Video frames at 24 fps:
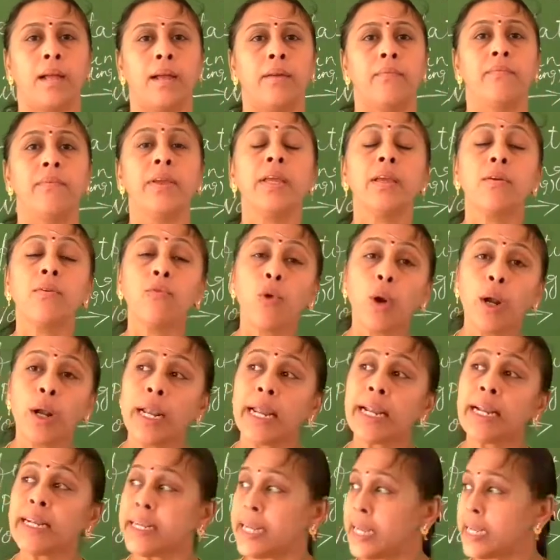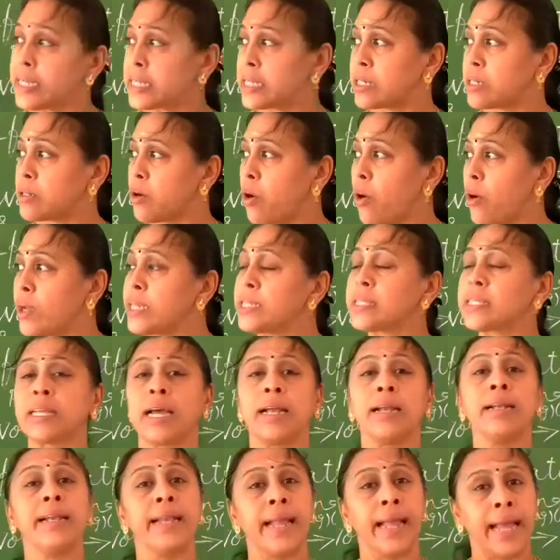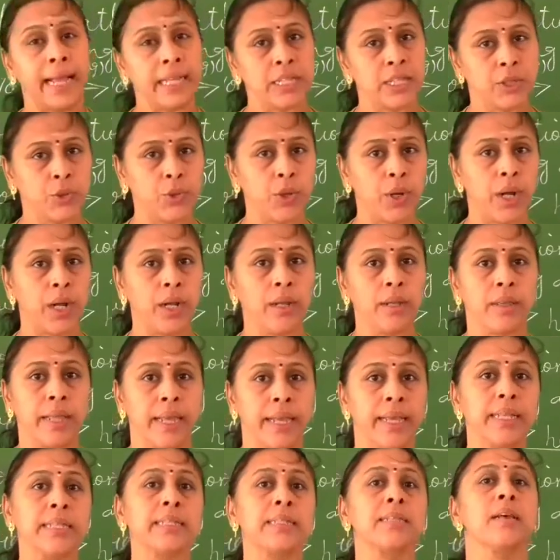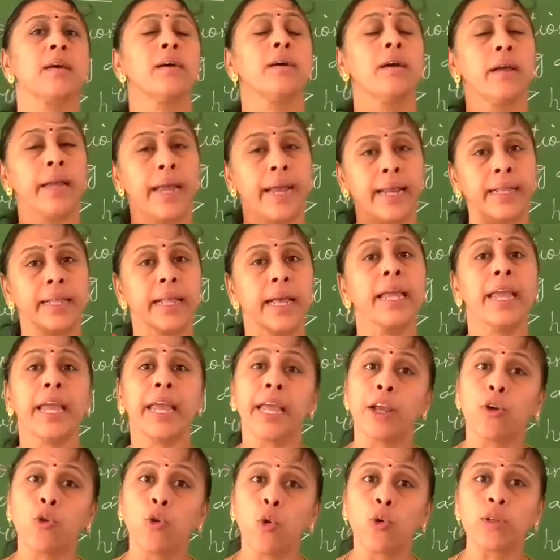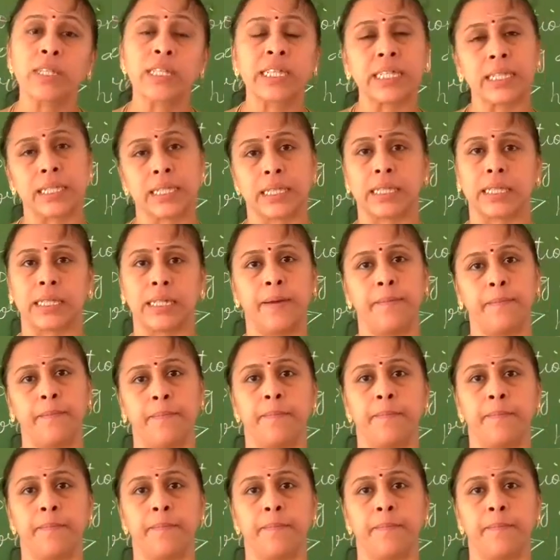We only destroys the natural things in the ecosystem.